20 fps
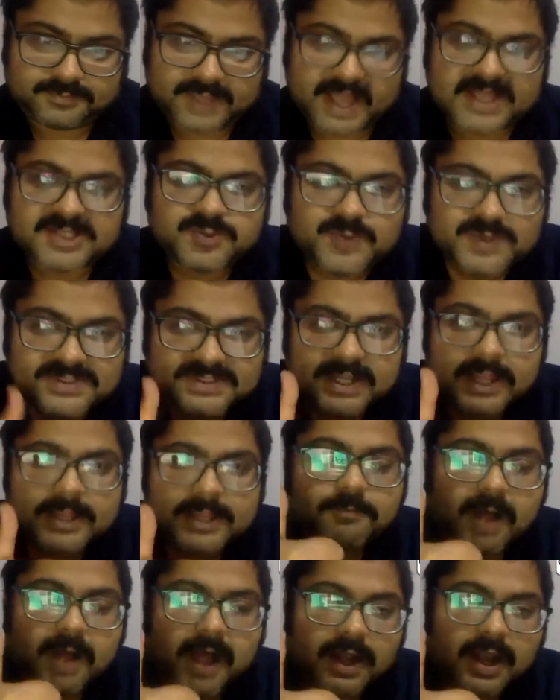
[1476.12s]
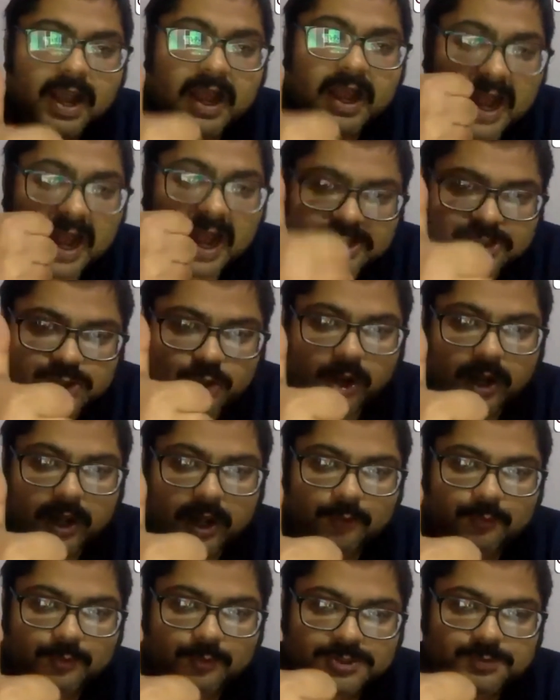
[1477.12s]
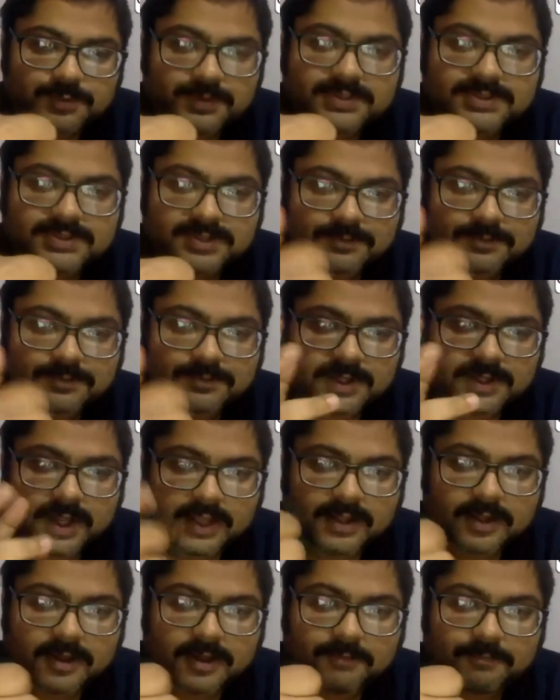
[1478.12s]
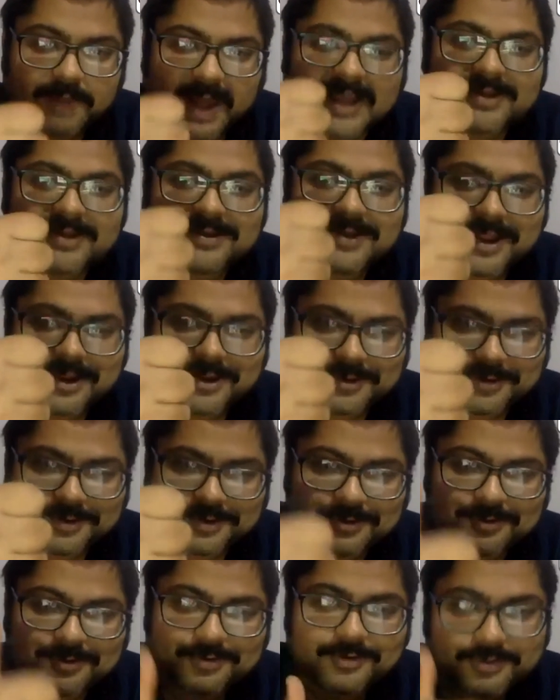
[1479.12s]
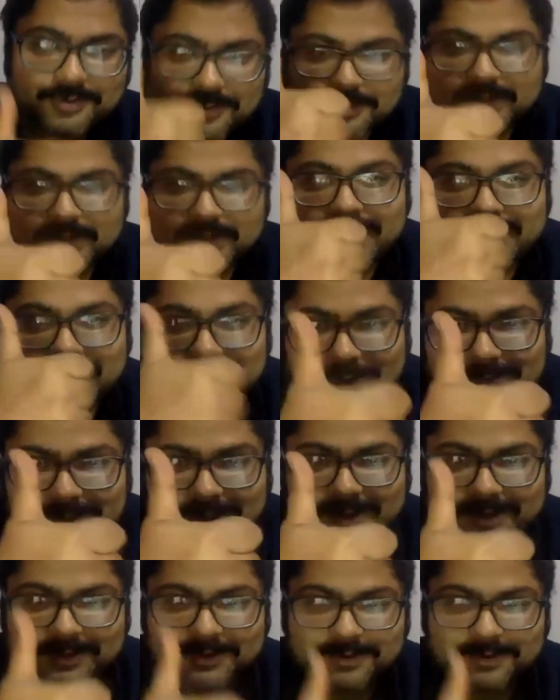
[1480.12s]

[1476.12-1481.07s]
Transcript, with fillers: As we say in Bangla, kachkola, which means something like a plantain. You know, you will get nothing.